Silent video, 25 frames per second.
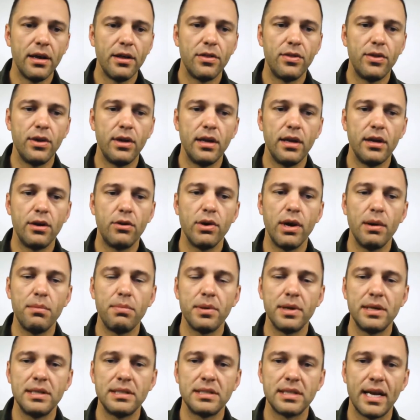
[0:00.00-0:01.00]
the Great
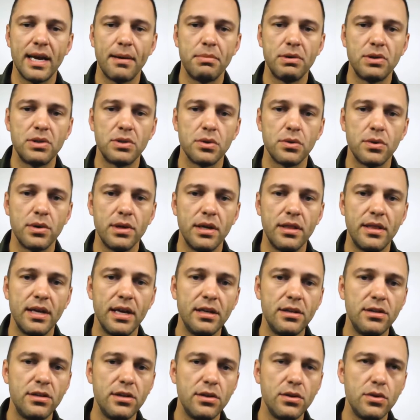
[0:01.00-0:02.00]
Plains Laboratory, they
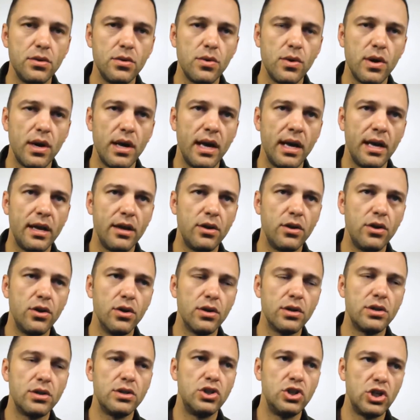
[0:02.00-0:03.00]
do a
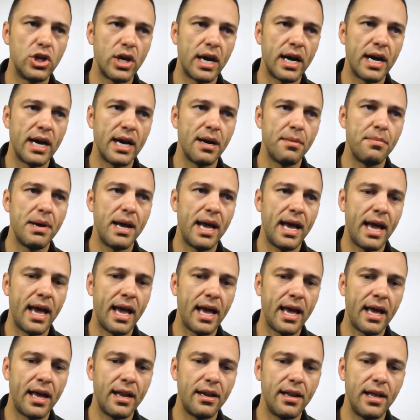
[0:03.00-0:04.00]
good job
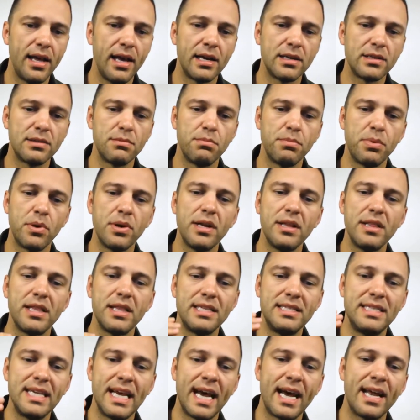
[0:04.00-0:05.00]
at putting the
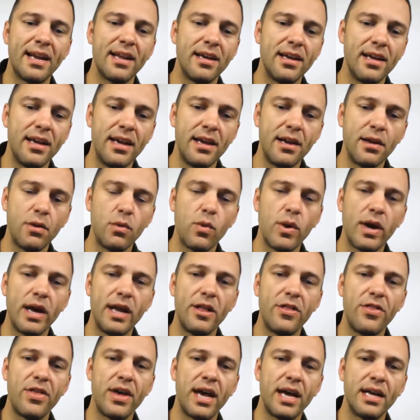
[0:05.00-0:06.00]
data in a
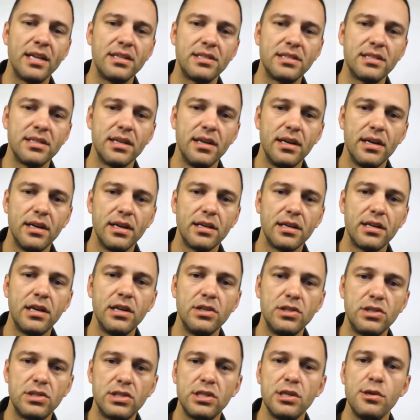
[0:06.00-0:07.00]
way that's
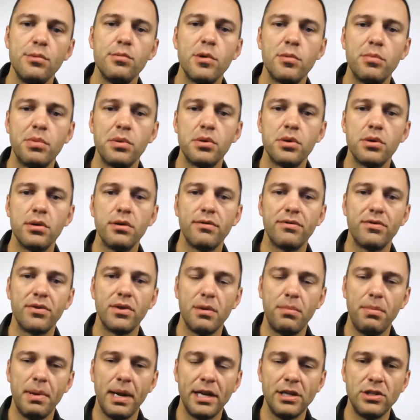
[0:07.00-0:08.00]
consumable for
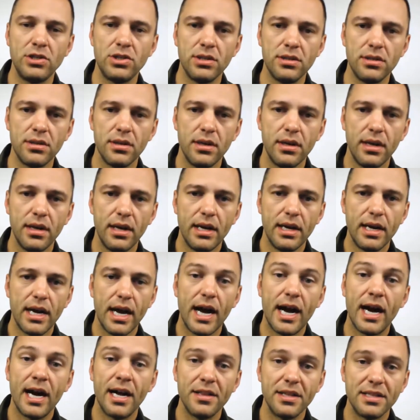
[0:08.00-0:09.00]
the patient
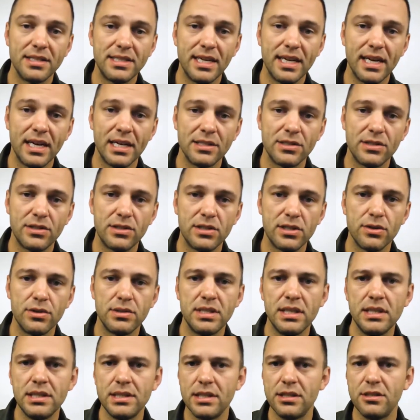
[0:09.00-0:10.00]
on the test. So
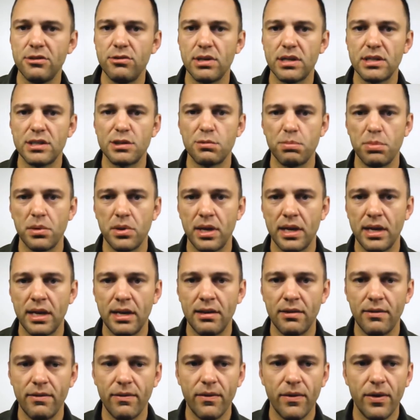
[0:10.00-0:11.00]
it's easy to
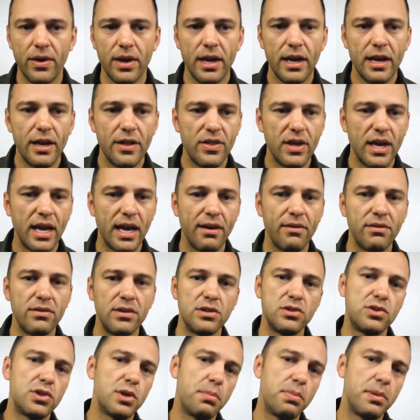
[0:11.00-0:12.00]
explain. They have an
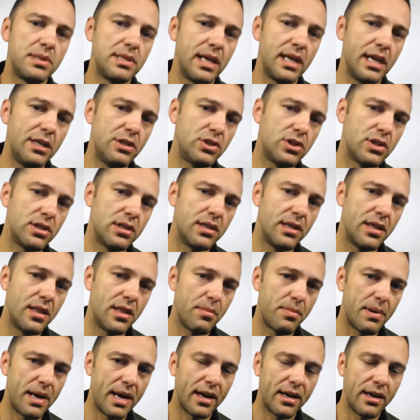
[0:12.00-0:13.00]
interpretation in the
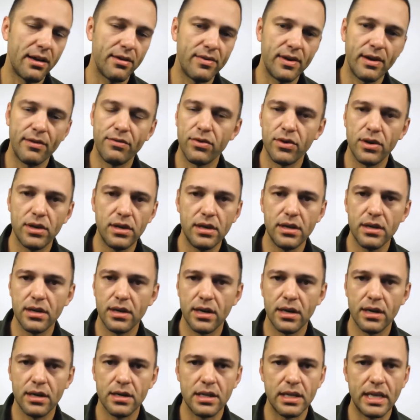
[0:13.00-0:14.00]
back of every
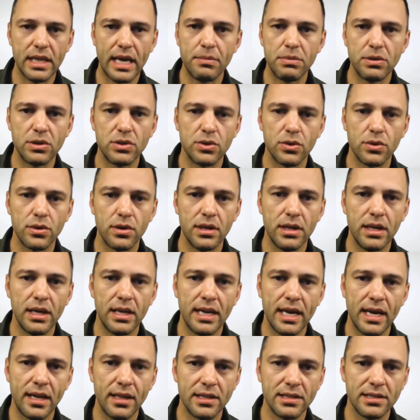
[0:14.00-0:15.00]
laboratory
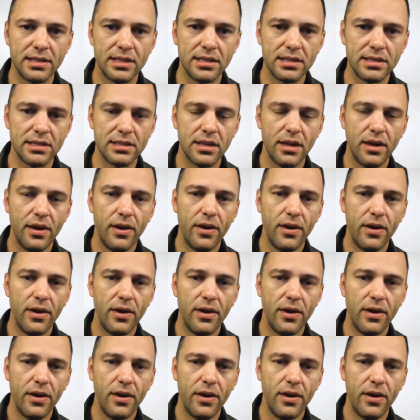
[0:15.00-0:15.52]
analysis.